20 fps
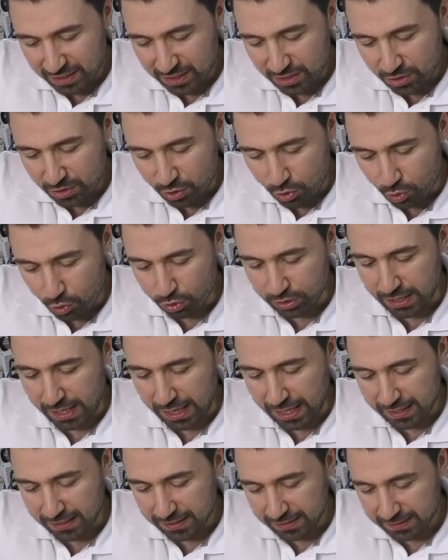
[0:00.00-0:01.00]

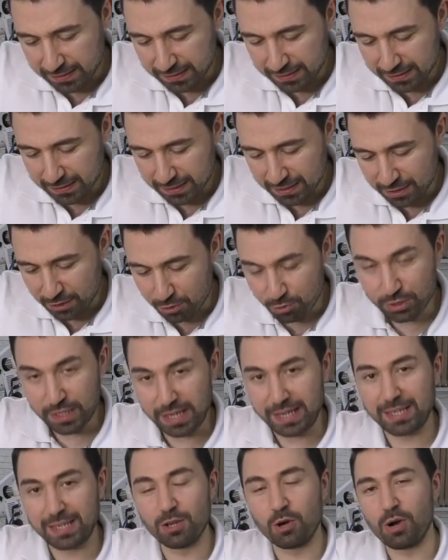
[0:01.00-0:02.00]
Ruta,
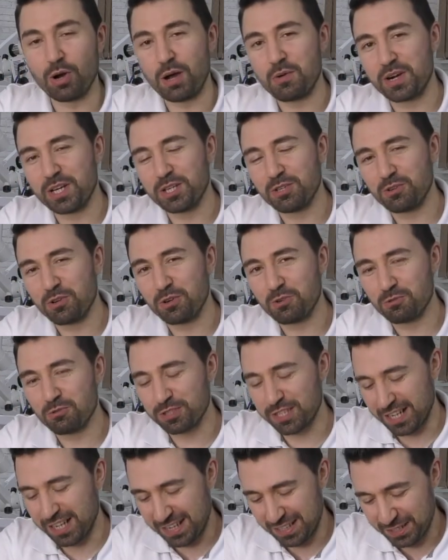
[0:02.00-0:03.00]
hello. How are you,
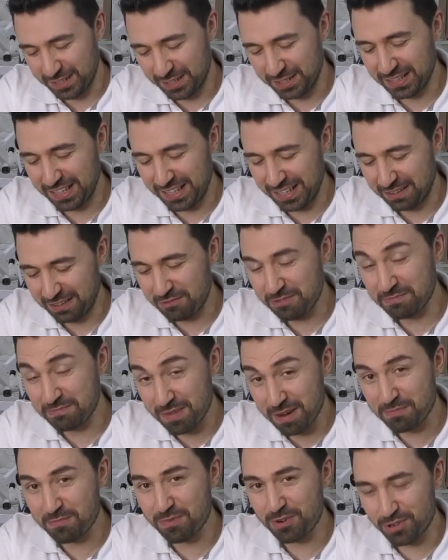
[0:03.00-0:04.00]
Ruta? I
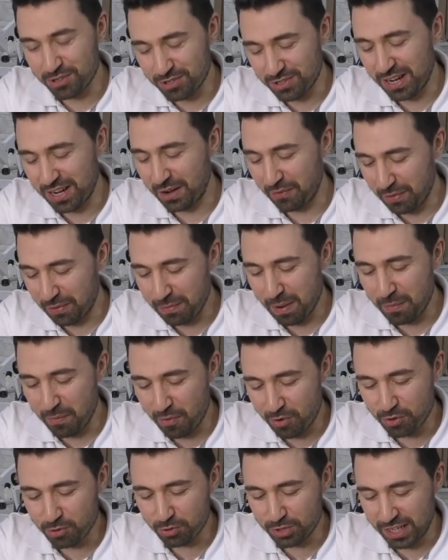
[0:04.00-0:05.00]
remember
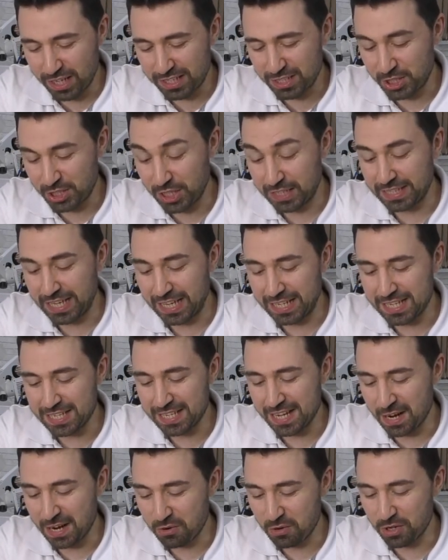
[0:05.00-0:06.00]
Ruta. She attended
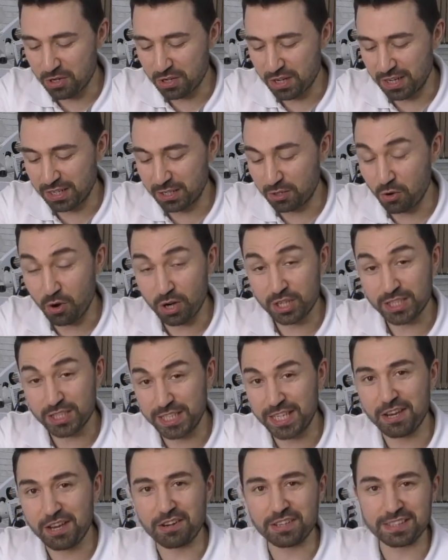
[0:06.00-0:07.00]
our course
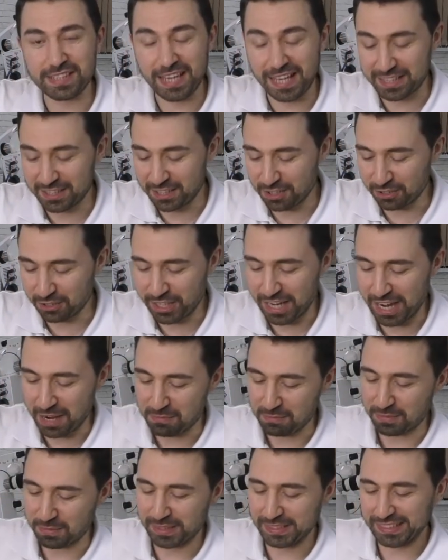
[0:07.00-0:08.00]
here in dental
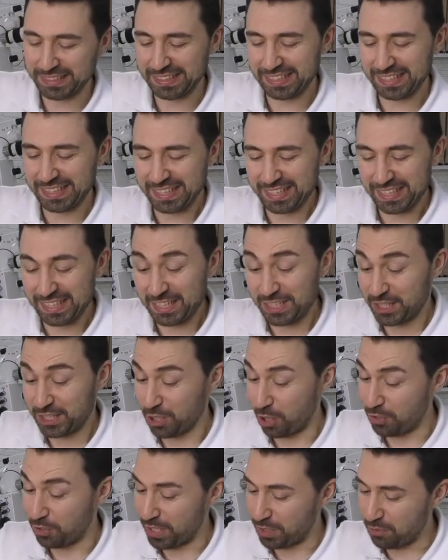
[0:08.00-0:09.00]
camp.
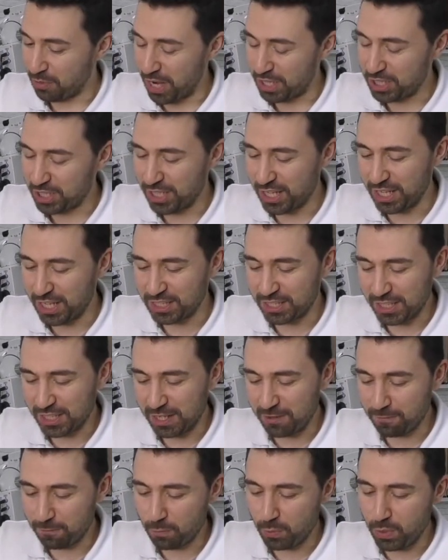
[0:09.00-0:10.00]
So the question is,
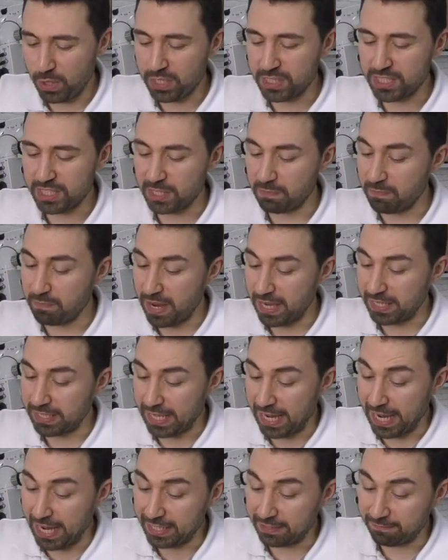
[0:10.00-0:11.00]
if we cement
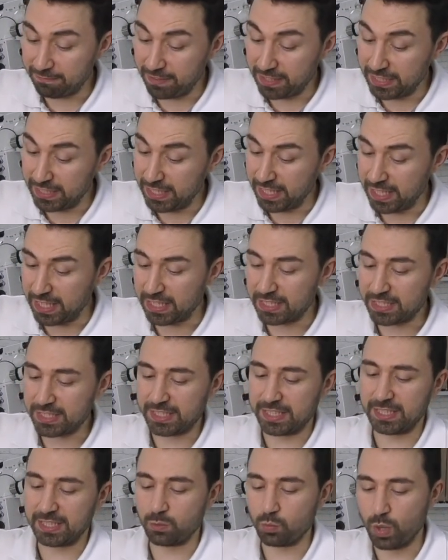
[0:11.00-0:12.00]
8 veneers
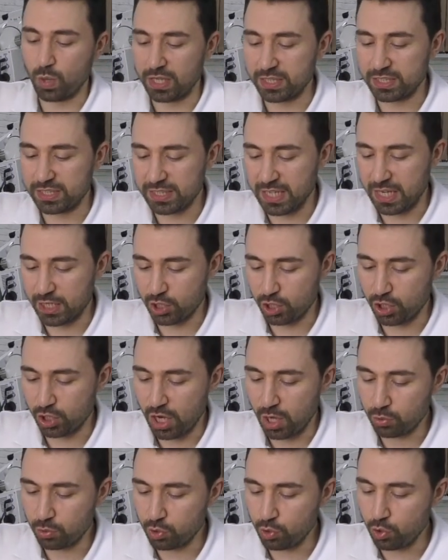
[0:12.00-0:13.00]
in one session,
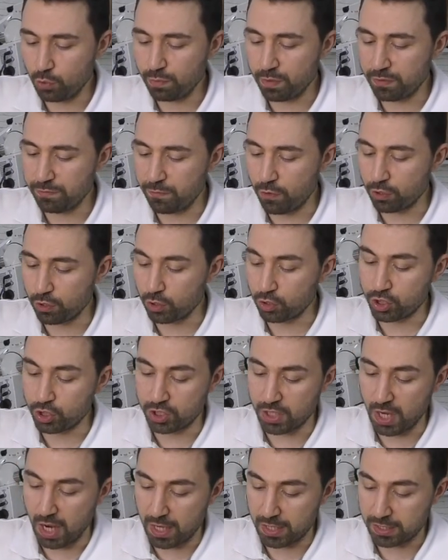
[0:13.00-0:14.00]
how do you prefer to
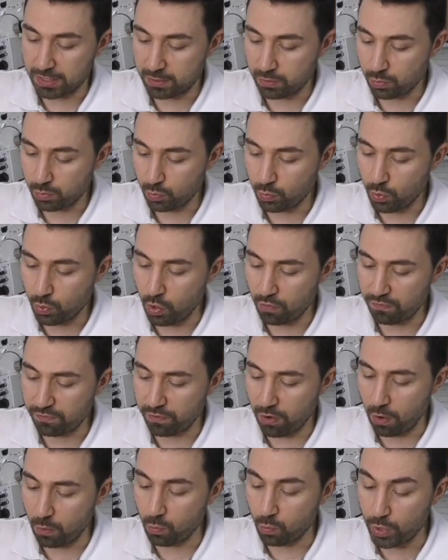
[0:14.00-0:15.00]
start?
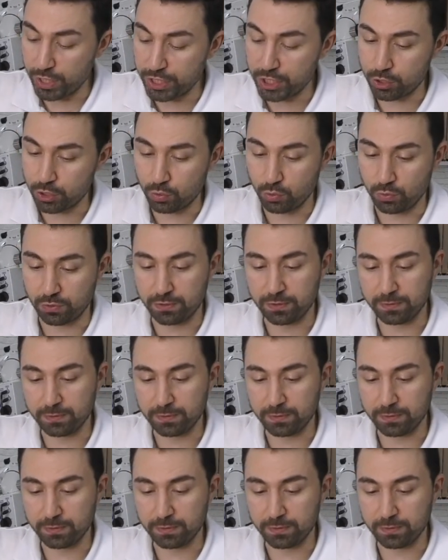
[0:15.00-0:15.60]
From which tooth?